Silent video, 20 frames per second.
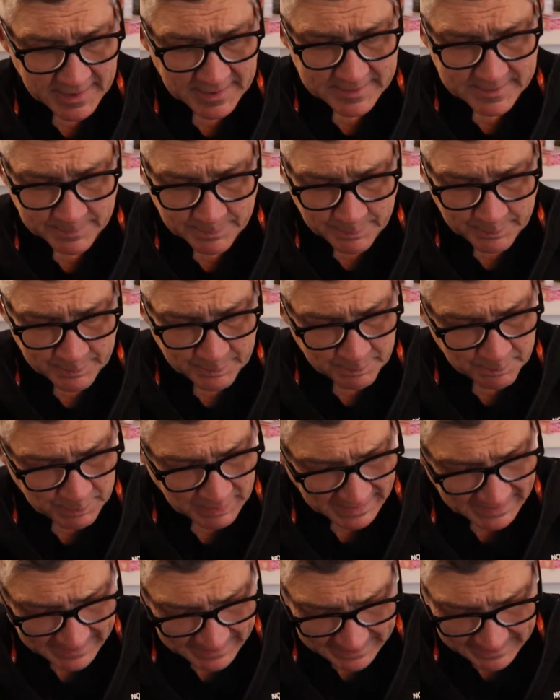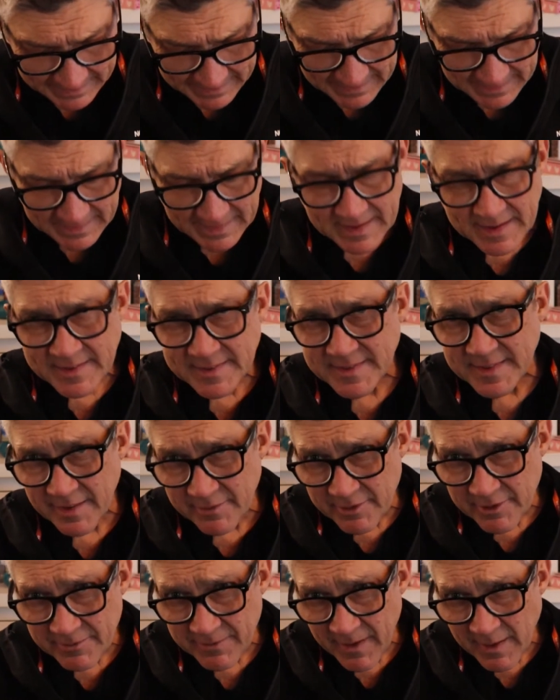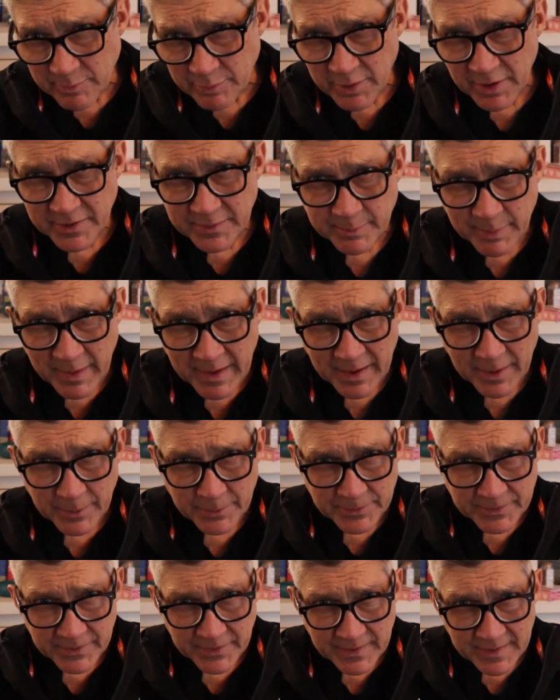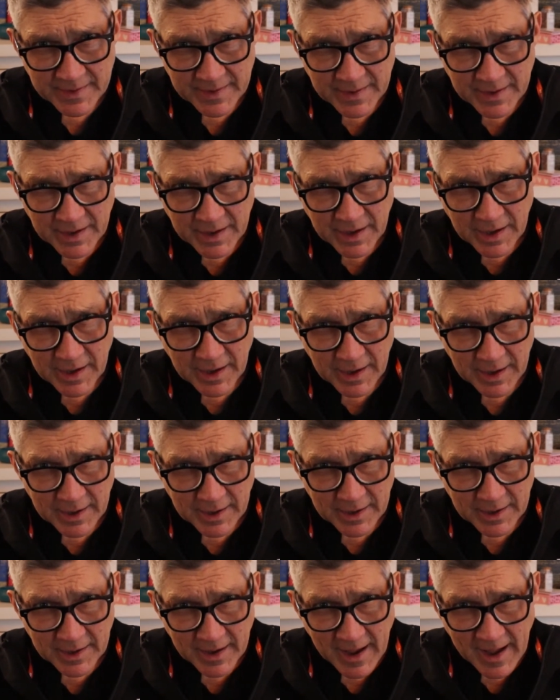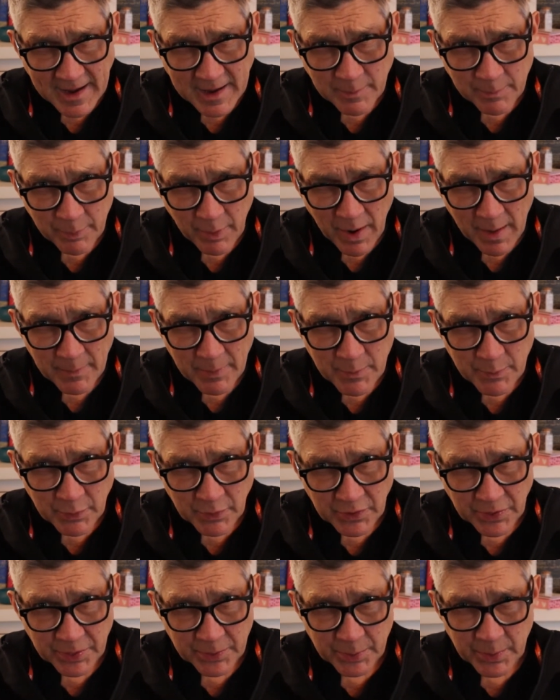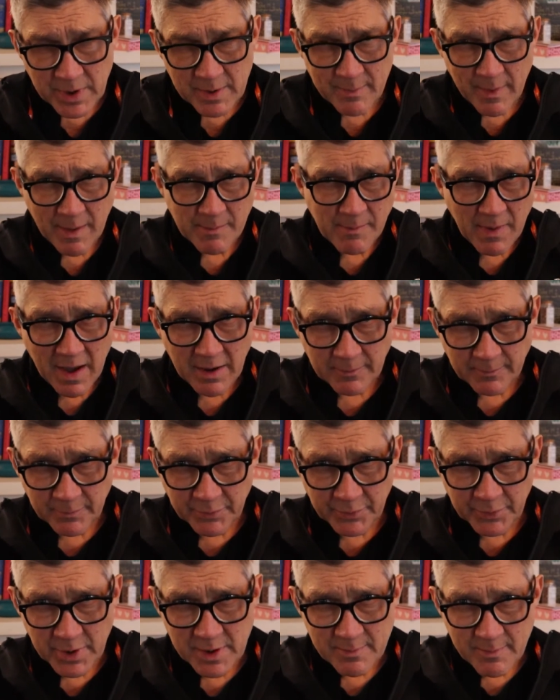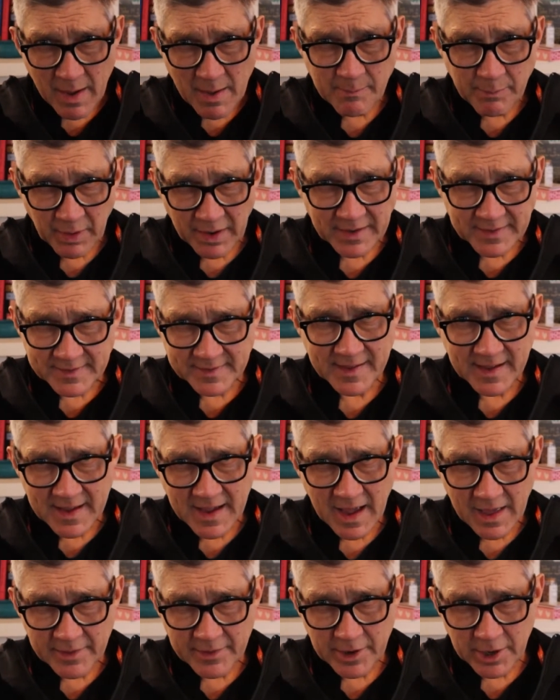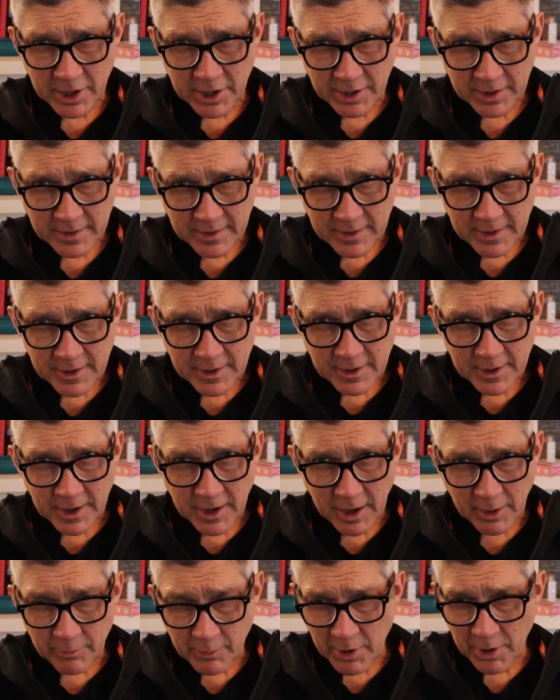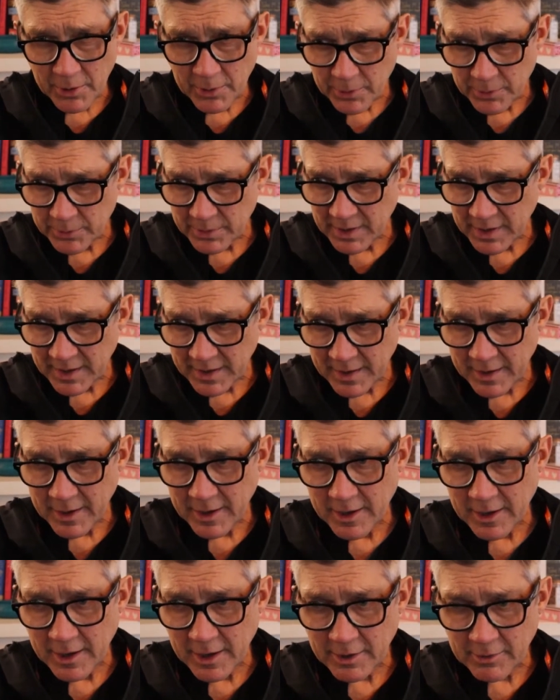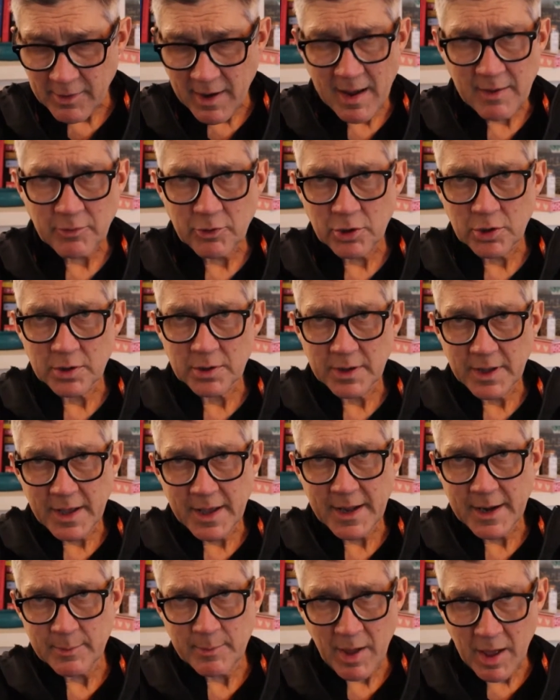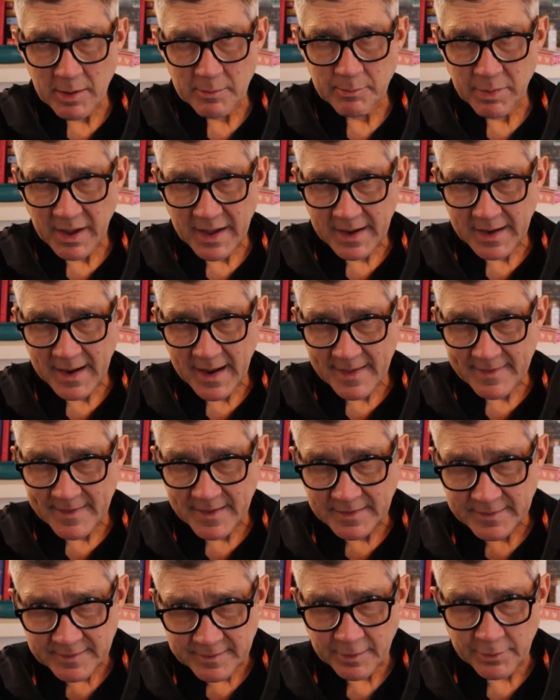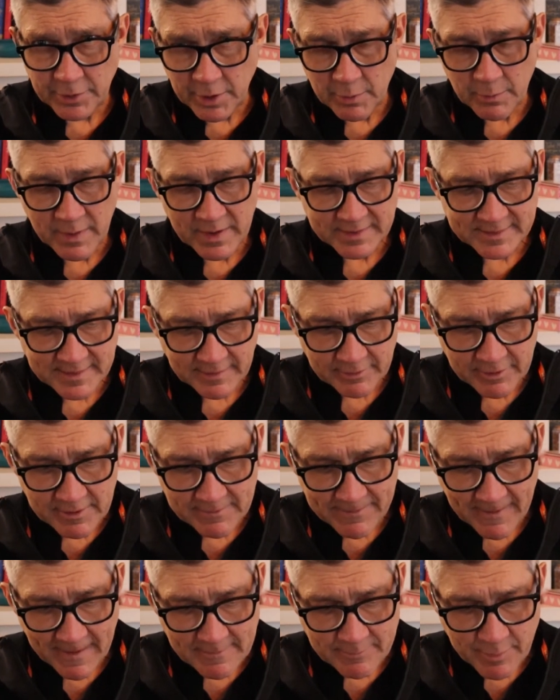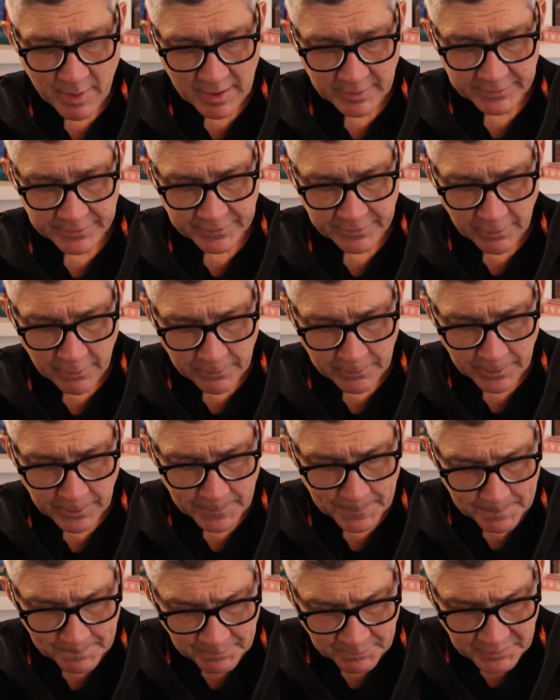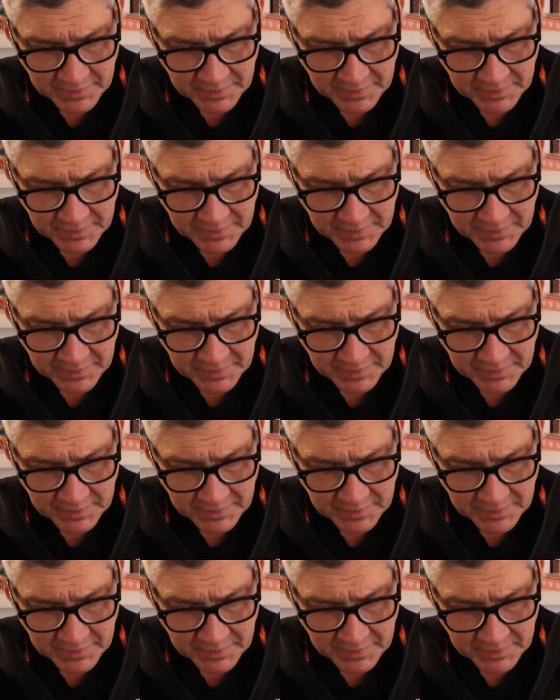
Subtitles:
It's big, 75 plus pounds. I could probably put three of my bikes together, a road, a gravel, and a mountain bike, and they still don't weigh 75 pounds total.